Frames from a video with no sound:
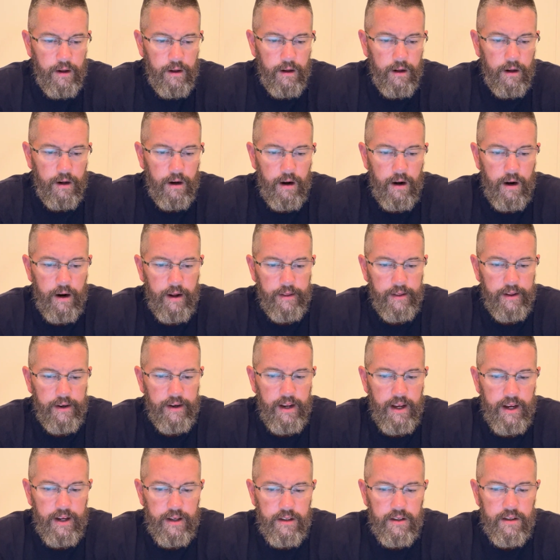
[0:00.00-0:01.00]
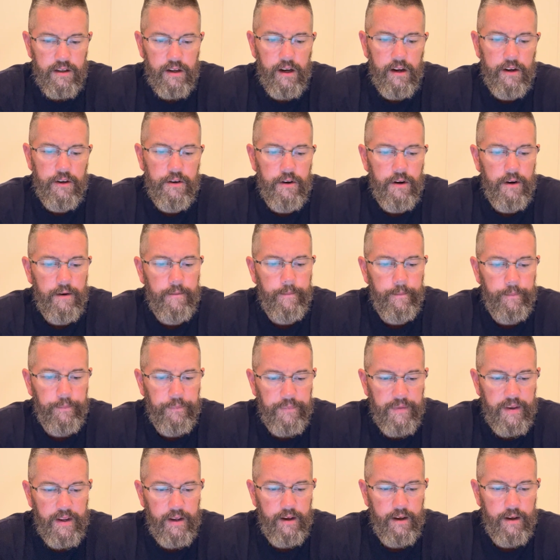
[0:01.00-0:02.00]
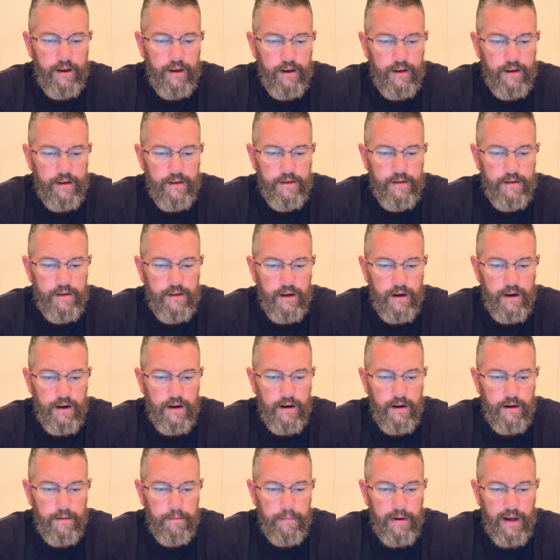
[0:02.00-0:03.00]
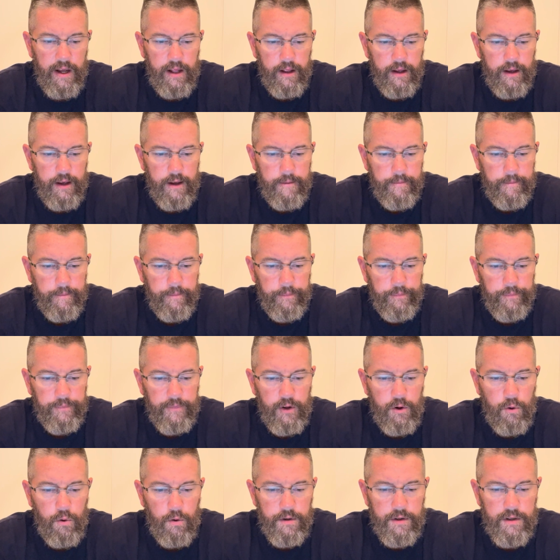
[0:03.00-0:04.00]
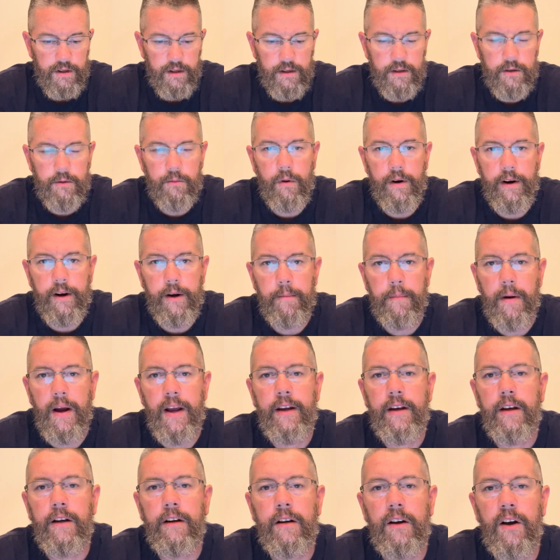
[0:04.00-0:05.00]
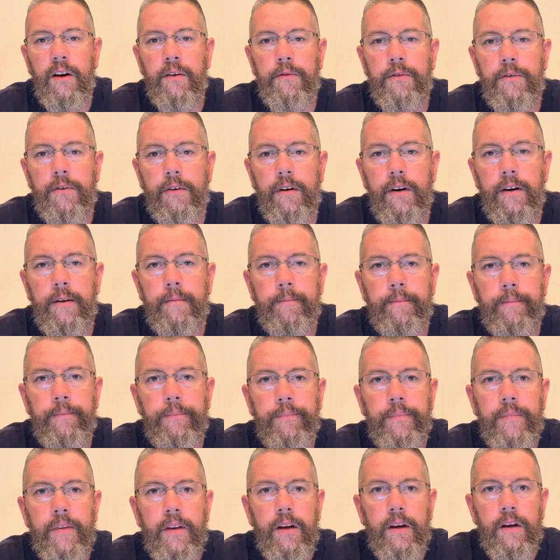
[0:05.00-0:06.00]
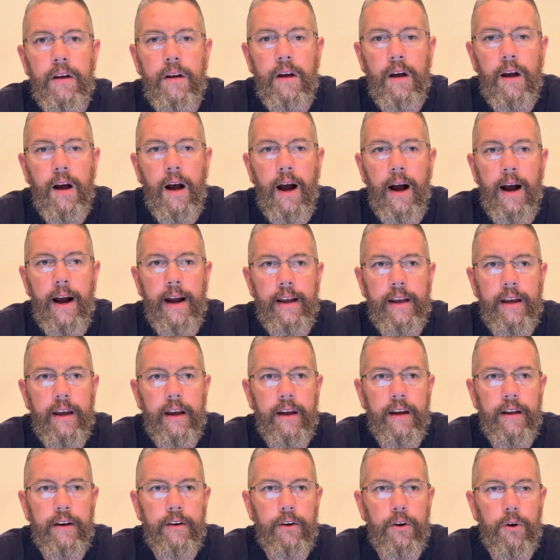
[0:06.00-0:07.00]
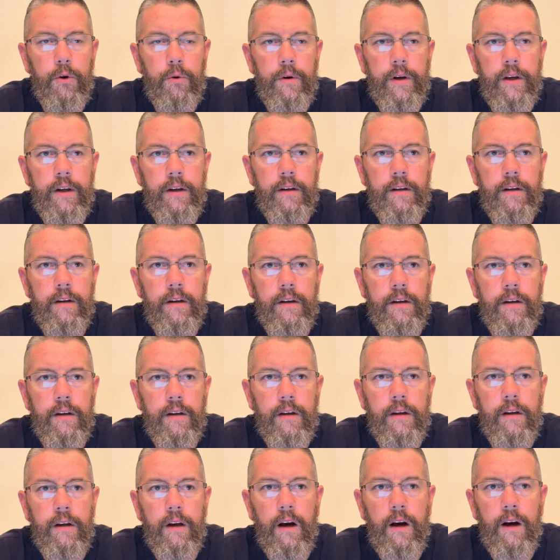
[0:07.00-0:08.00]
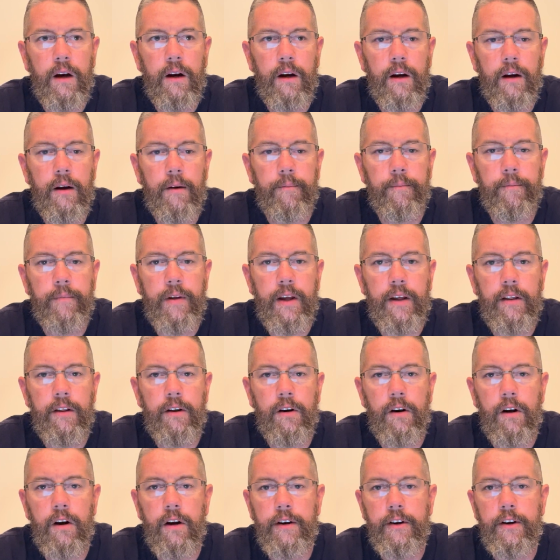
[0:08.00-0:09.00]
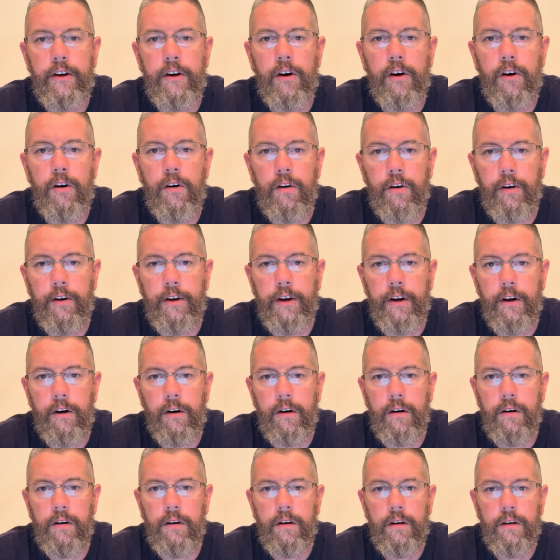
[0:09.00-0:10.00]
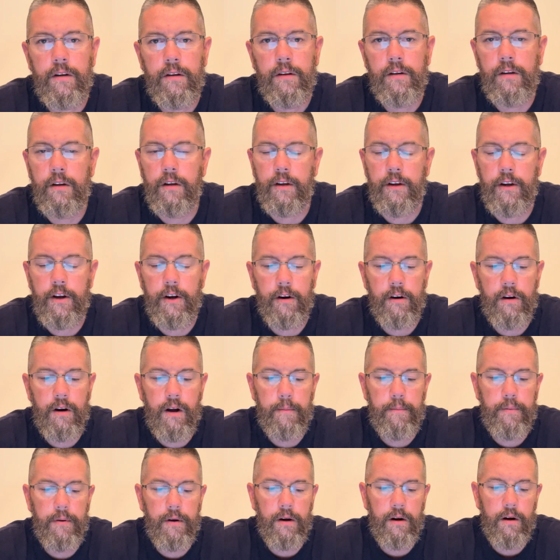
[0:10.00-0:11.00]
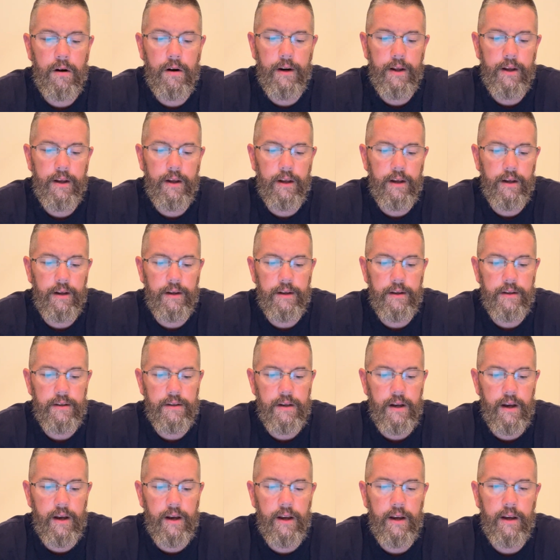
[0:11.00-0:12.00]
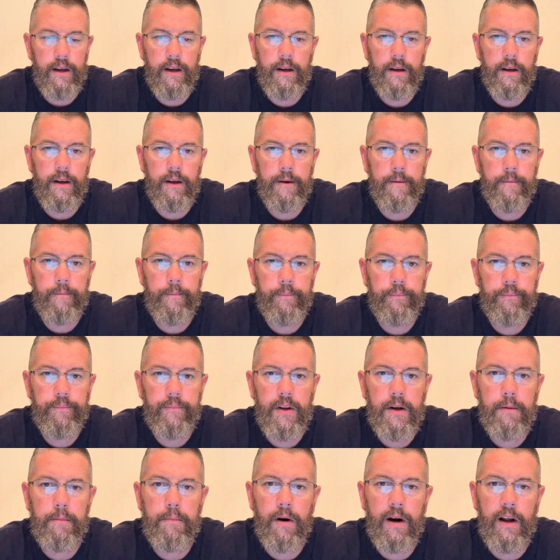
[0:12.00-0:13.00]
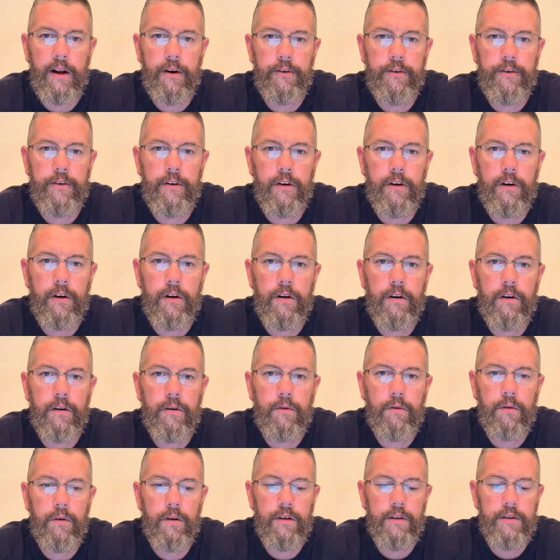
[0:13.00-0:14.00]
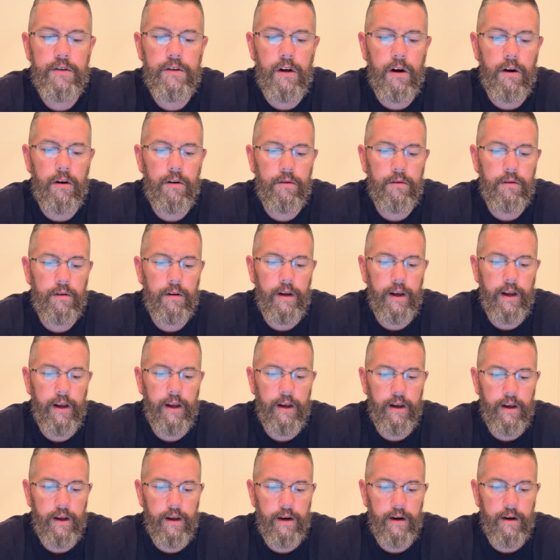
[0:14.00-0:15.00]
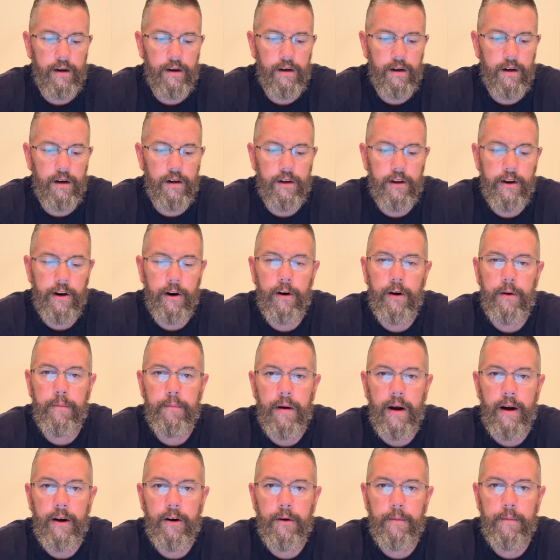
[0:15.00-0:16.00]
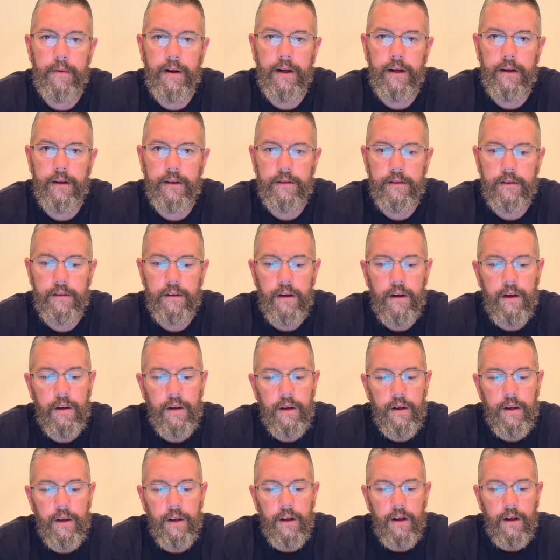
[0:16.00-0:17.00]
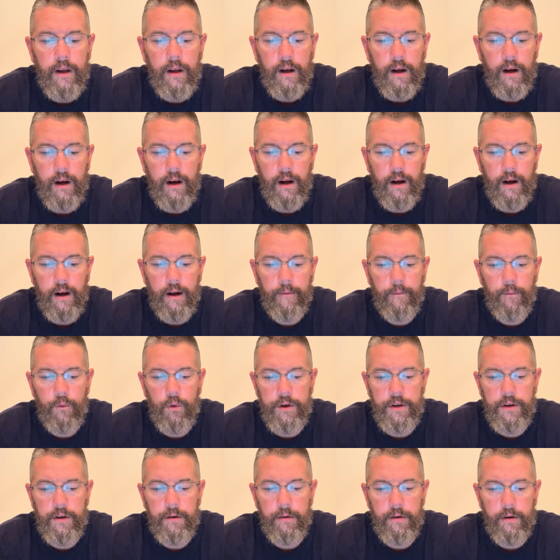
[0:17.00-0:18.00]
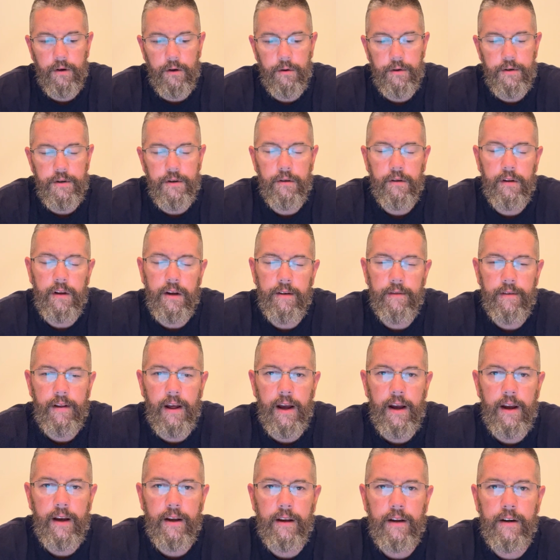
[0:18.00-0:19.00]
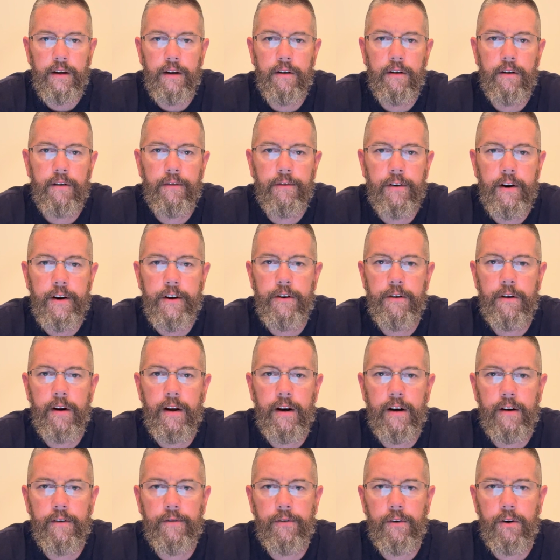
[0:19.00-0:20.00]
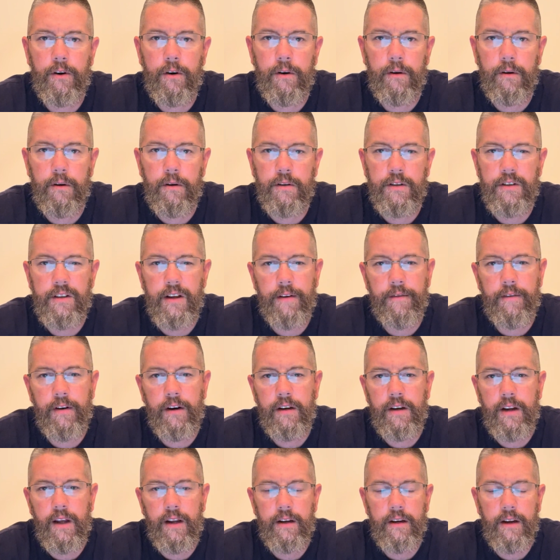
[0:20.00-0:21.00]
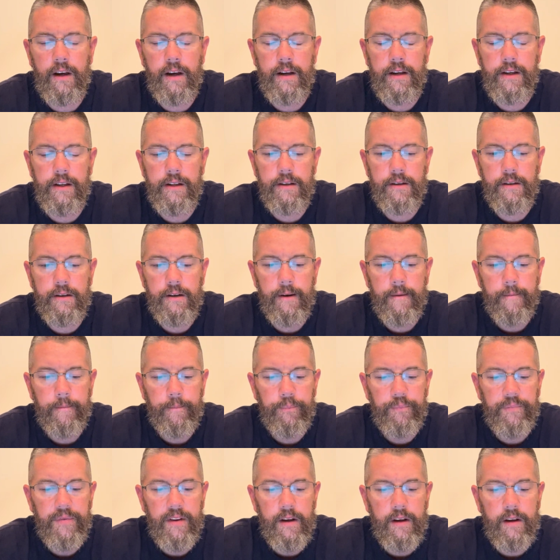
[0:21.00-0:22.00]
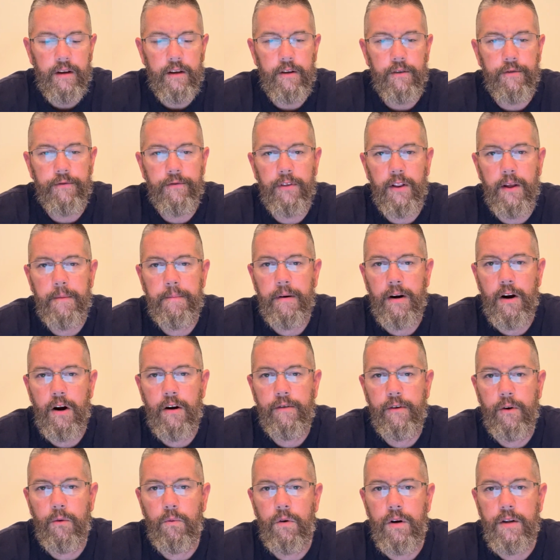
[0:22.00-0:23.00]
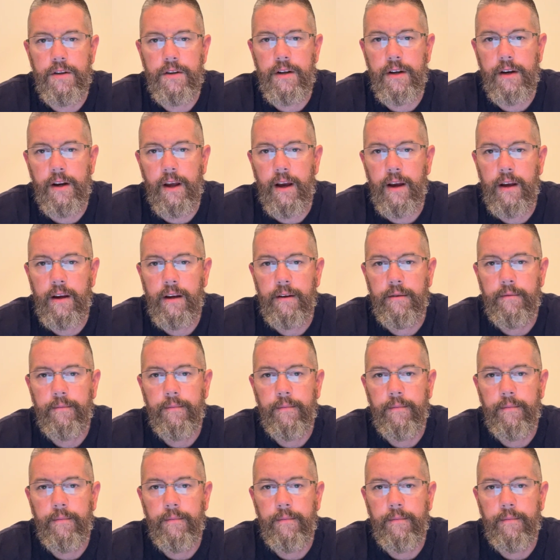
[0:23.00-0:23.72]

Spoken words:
All right, the next section is the belly. Of course, this is where your bacon comes from. I can do it either uncured or cured. The cure I put on it is a brown sugar, salt, and curing powder mix. What you do is you leave that in your refrigerator for 7 to 10 days. You flip it over once a day.